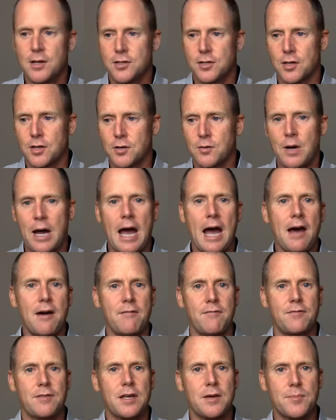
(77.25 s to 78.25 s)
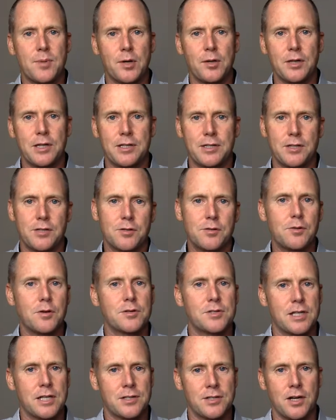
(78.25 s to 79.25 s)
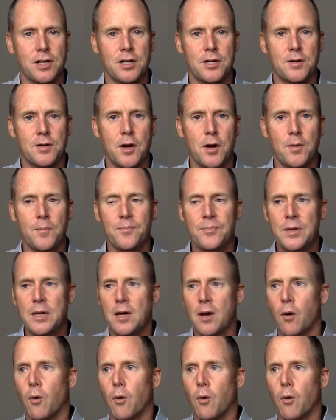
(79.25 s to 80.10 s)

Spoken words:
So you have the ability to do those things on your own,